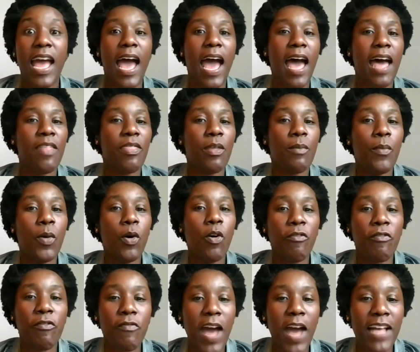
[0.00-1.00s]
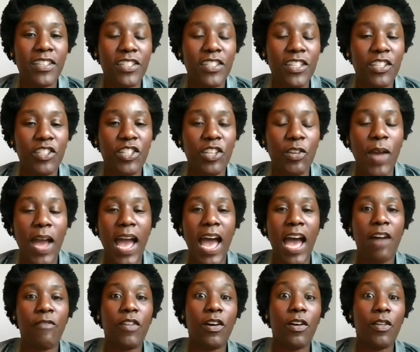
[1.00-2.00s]
And the more facets you
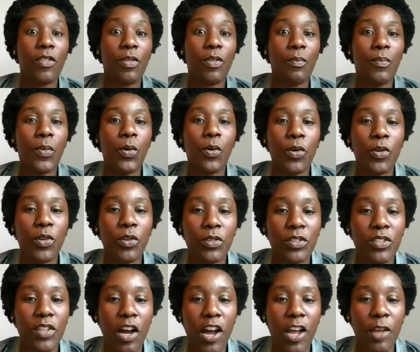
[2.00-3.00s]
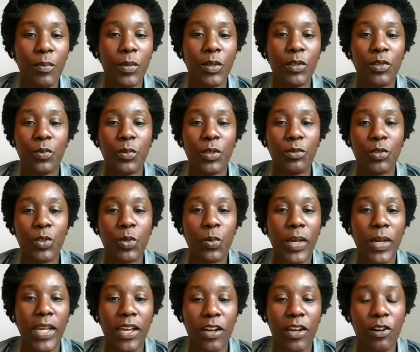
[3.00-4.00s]
have, the more your diamond will
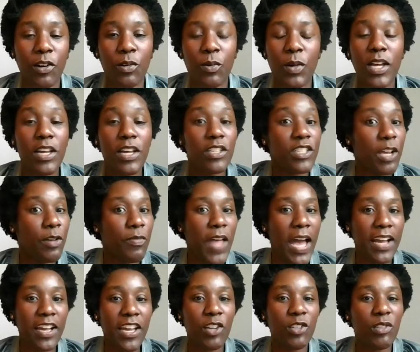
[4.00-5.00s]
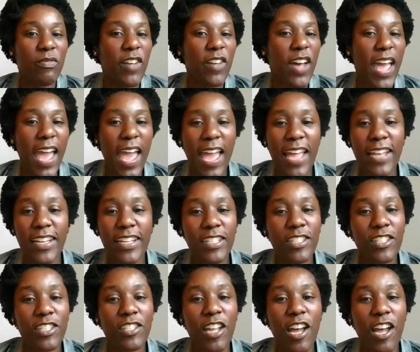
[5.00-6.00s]
twinkle. So that goes for any
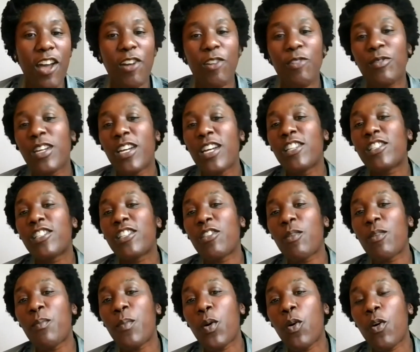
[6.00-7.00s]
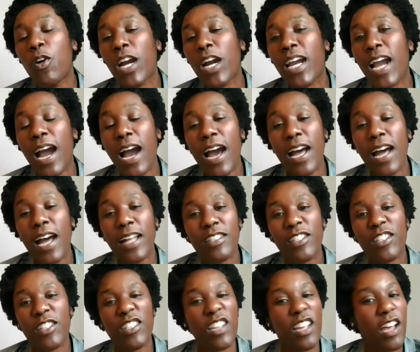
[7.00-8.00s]
stone. So the more
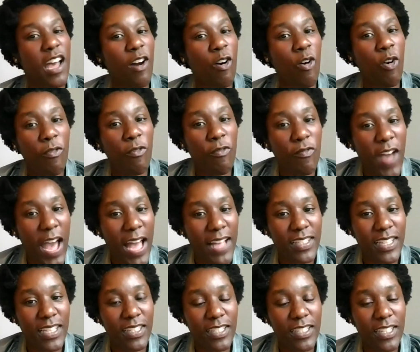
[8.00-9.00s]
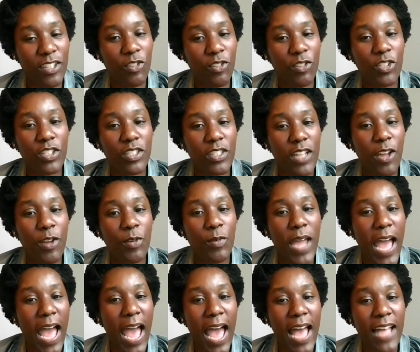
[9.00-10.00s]
cuts or facets that your stone
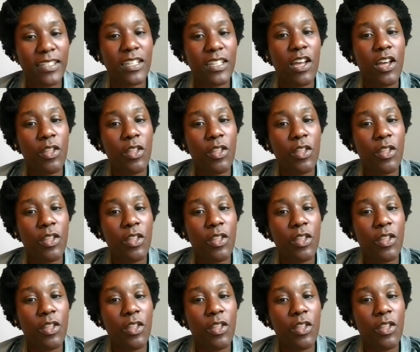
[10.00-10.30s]
has,